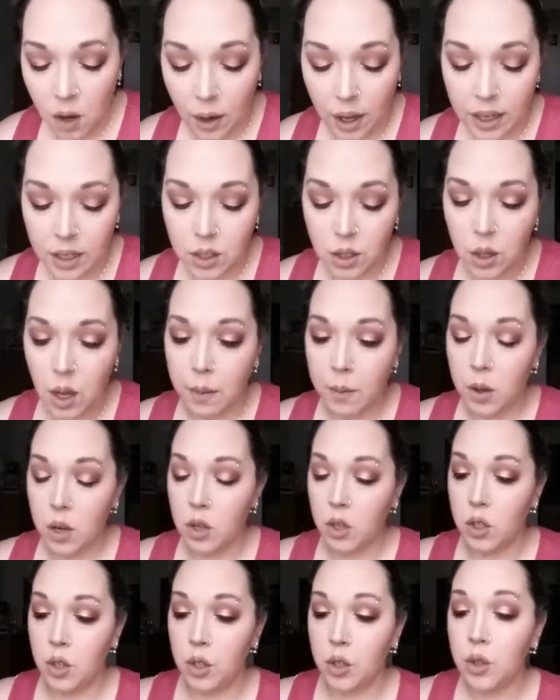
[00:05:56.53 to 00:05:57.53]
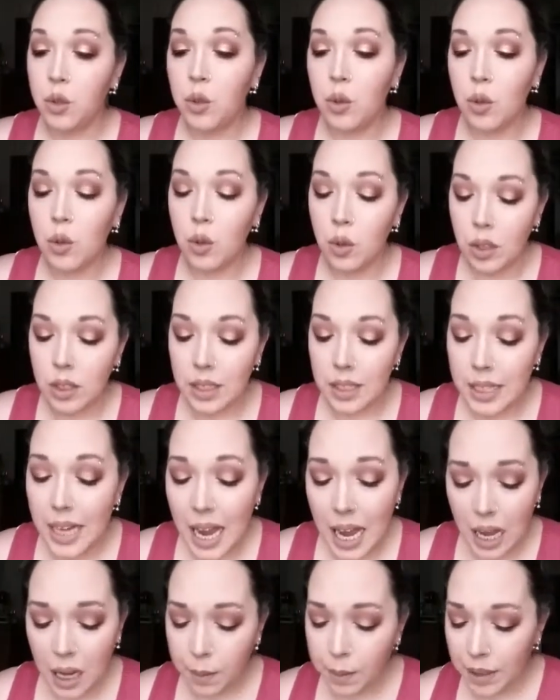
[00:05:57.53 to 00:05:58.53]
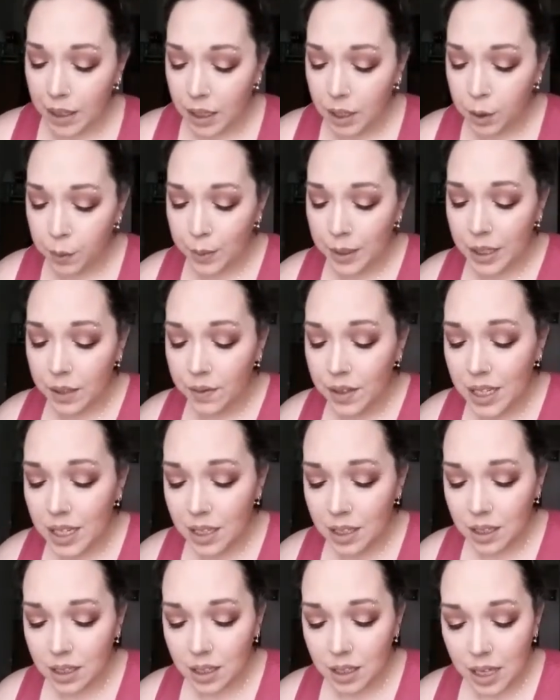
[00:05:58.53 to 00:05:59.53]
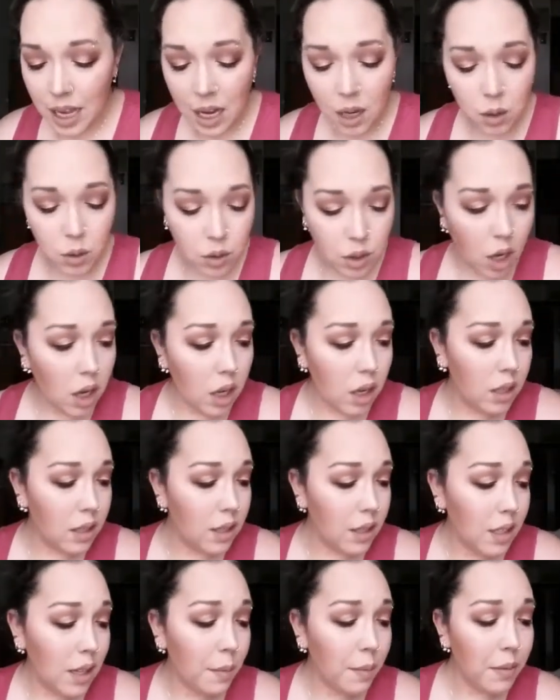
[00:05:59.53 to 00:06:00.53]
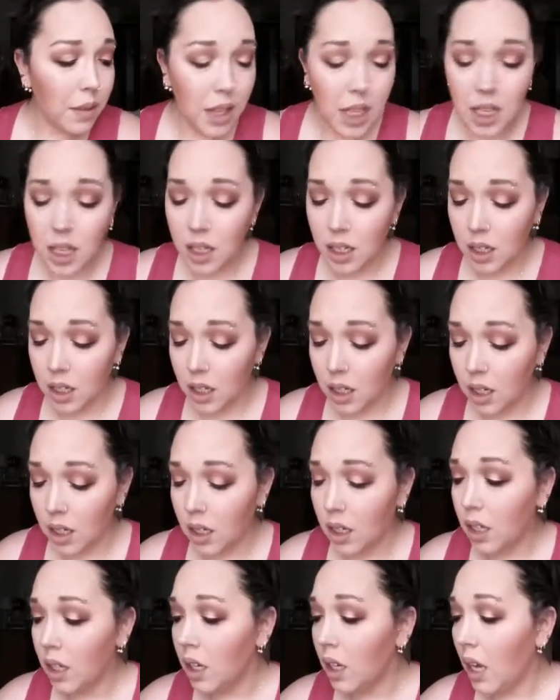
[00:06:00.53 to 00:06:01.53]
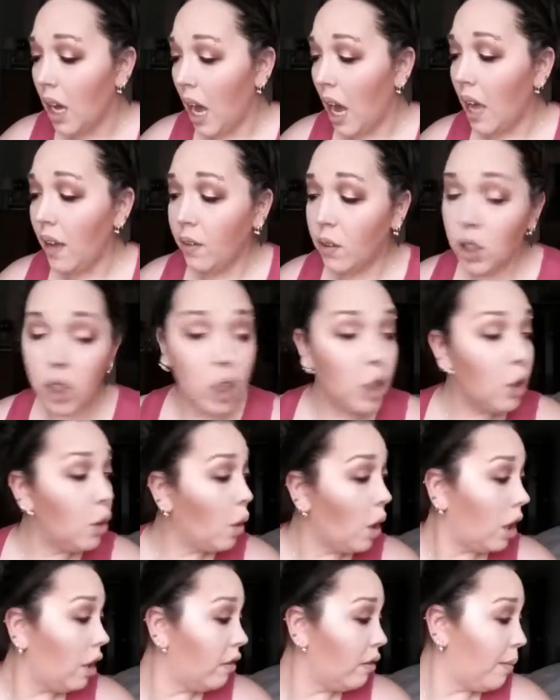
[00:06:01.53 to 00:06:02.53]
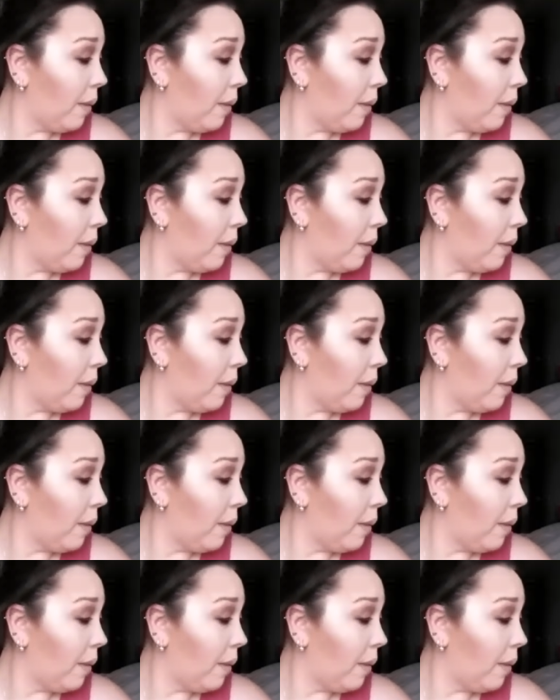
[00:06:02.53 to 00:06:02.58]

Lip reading: Okay, so I'm going to dab a little bit of this out on something. I have glue all